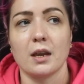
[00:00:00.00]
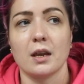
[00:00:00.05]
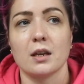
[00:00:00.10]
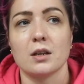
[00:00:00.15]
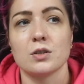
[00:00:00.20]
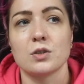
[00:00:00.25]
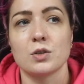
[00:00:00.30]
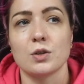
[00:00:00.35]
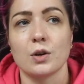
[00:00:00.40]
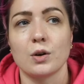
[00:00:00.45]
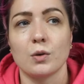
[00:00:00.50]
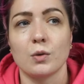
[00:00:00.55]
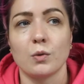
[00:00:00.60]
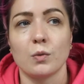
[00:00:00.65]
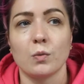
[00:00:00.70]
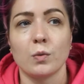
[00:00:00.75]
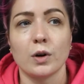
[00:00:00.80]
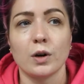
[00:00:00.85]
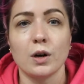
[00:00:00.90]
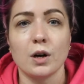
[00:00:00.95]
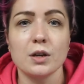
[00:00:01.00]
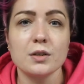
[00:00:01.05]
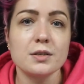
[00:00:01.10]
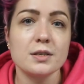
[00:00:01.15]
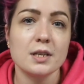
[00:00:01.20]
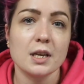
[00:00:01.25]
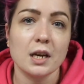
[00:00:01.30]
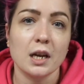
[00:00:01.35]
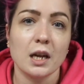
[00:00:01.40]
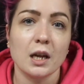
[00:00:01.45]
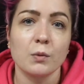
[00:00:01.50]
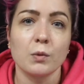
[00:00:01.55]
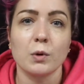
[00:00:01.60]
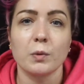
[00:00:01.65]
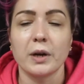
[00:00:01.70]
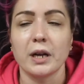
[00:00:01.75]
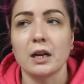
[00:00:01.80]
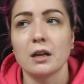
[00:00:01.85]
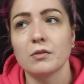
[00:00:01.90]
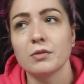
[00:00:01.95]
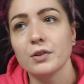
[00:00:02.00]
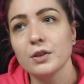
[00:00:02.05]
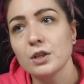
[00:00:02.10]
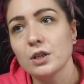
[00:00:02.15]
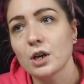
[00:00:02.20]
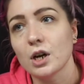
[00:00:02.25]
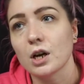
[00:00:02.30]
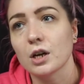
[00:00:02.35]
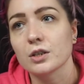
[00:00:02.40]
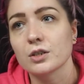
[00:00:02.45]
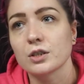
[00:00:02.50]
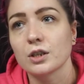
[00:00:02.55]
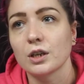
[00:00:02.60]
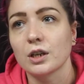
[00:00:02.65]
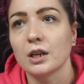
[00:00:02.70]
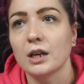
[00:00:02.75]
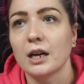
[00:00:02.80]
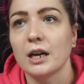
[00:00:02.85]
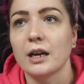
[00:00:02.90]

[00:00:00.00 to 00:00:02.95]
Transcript: So we're all sitting, we're waiting for the doctor,